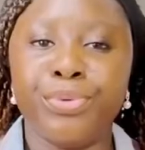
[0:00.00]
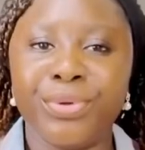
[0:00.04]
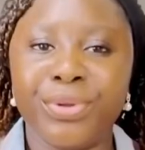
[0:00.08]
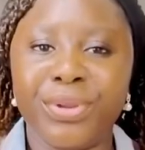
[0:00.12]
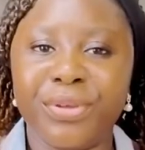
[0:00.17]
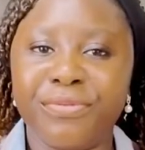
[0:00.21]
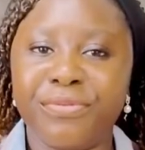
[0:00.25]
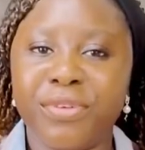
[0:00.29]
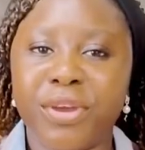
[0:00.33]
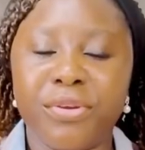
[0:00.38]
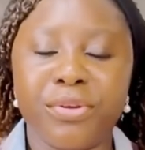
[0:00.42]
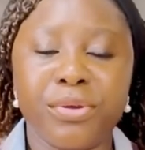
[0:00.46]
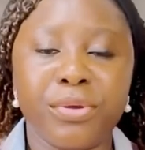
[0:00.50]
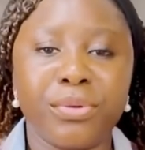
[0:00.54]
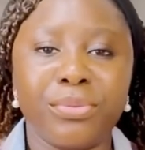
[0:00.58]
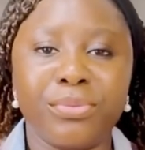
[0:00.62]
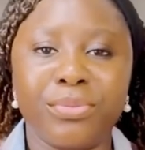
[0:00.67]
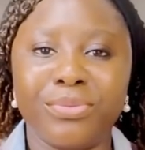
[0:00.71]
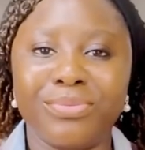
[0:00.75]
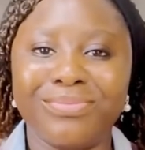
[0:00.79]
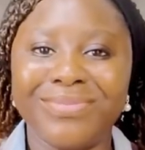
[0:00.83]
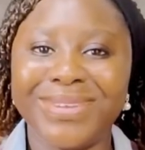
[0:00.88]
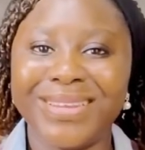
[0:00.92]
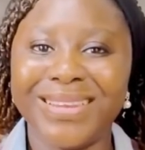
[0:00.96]
a very
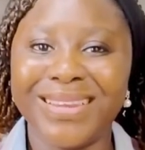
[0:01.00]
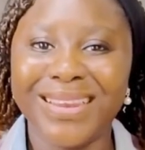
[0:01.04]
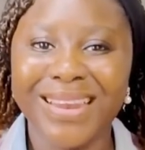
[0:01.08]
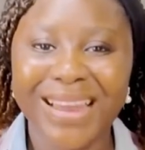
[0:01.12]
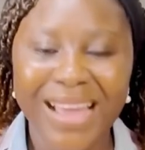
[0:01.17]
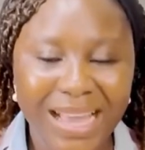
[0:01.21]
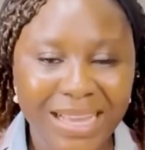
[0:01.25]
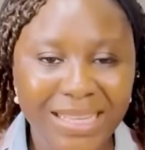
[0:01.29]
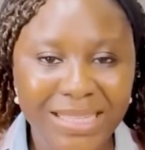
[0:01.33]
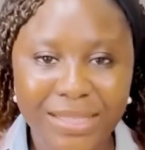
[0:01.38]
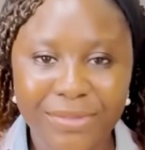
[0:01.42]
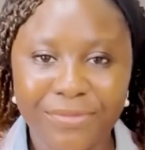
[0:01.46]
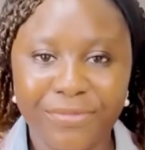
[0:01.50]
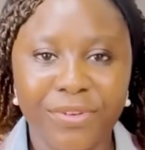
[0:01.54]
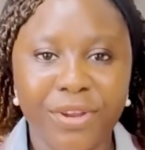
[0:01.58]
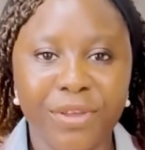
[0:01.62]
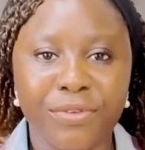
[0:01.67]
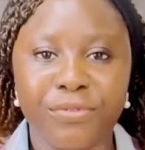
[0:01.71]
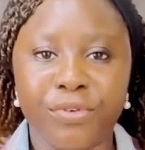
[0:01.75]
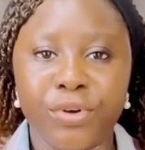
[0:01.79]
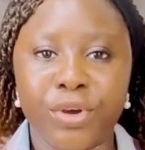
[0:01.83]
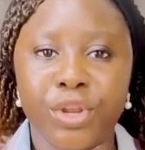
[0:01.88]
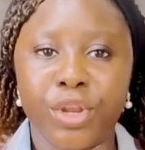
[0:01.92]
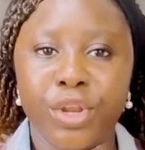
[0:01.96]
nice
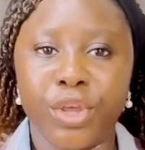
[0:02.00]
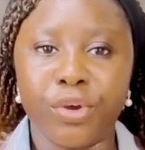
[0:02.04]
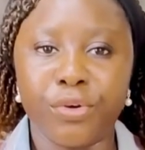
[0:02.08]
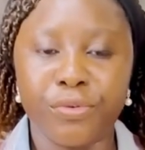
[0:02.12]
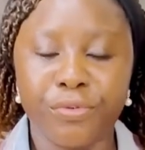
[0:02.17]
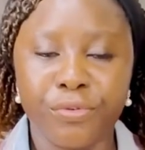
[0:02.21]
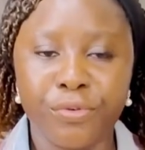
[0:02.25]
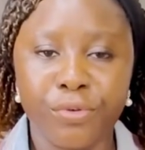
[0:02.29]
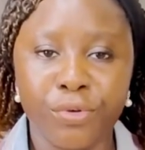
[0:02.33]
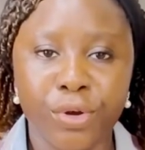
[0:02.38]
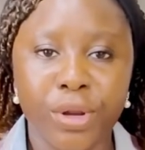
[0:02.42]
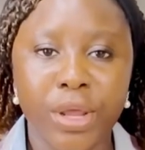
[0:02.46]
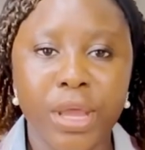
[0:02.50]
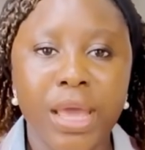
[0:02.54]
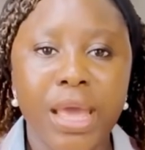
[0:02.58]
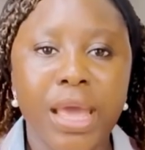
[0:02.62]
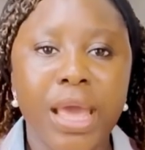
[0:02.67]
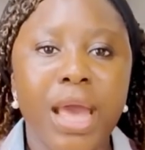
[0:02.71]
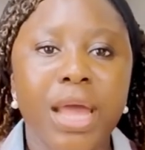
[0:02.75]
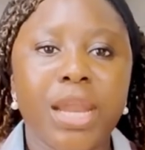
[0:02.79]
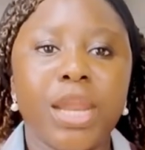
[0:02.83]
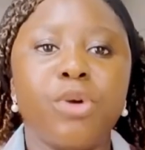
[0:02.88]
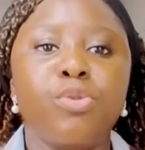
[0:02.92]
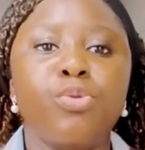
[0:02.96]
flavor in your food.
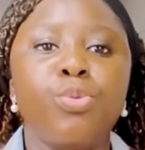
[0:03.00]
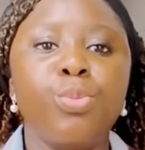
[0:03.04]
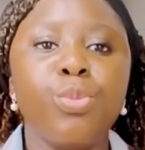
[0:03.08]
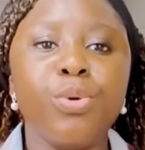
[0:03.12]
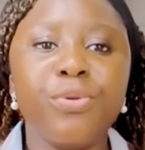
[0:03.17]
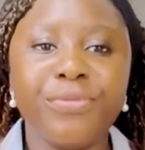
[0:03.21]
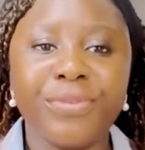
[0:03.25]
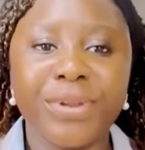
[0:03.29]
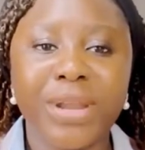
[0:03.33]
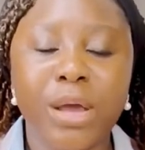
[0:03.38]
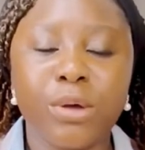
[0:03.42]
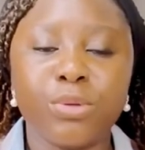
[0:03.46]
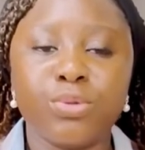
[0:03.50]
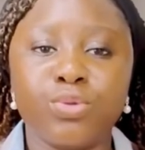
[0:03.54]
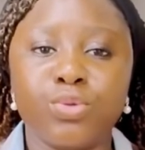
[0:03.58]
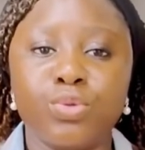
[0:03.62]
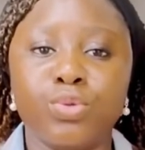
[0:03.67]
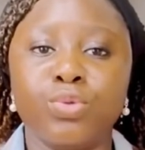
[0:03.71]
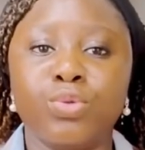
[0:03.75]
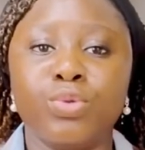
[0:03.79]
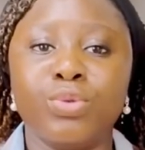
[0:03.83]
Then we'll move now to